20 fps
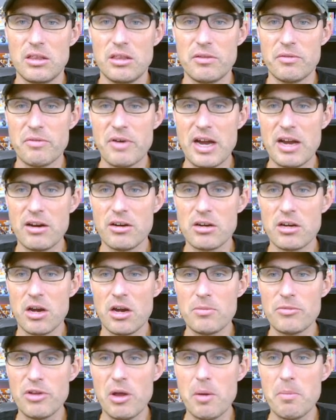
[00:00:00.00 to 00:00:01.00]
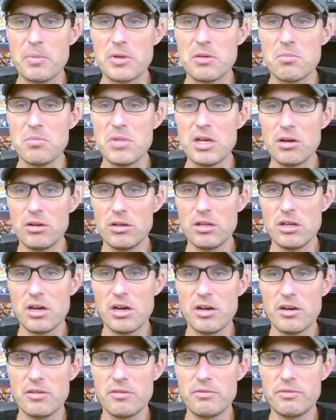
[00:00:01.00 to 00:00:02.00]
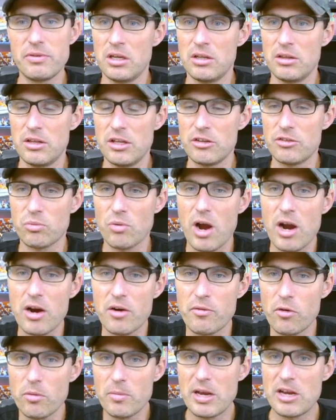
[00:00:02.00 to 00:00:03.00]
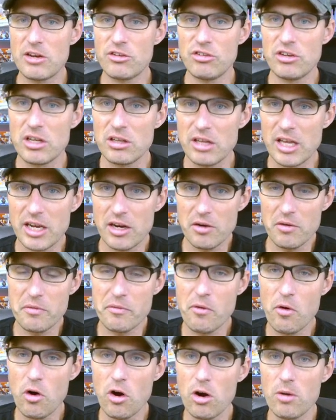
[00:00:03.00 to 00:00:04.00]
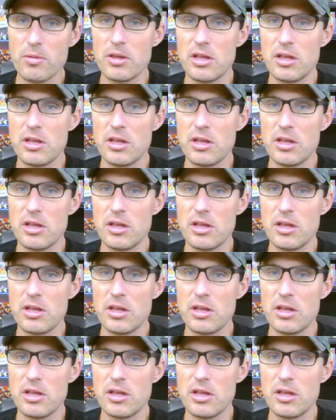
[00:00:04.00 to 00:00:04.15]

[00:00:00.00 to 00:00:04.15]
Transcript: The fire comes up in the middle of this rock formation in Lego form,